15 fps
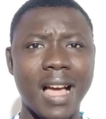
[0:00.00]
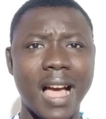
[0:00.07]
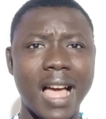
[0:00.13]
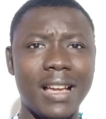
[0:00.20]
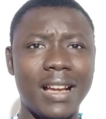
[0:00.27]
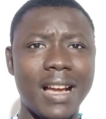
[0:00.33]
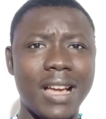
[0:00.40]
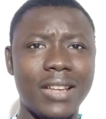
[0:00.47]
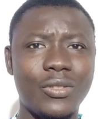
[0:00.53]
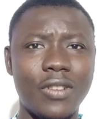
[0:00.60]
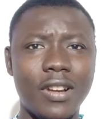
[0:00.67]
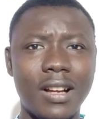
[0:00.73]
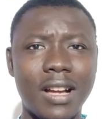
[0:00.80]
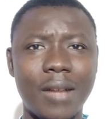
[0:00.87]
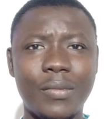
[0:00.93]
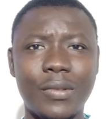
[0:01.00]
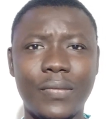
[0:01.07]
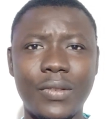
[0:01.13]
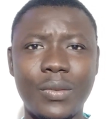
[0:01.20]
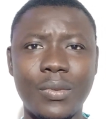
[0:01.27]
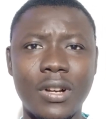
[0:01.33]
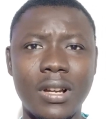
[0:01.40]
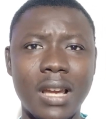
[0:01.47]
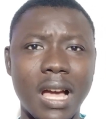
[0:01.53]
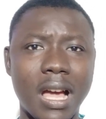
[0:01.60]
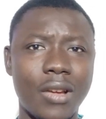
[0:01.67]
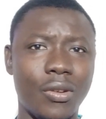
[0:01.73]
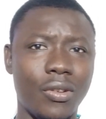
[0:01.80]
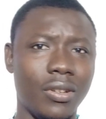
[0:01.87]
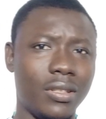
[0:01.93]
Hi guys, welcome to Football
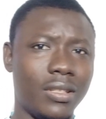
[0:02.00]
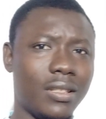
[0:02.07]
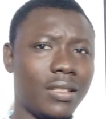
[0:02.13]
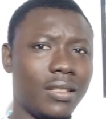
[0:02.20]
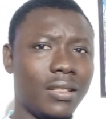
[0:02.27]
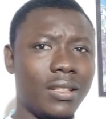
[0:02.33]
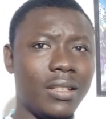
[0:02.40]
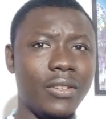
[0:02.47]
Lions.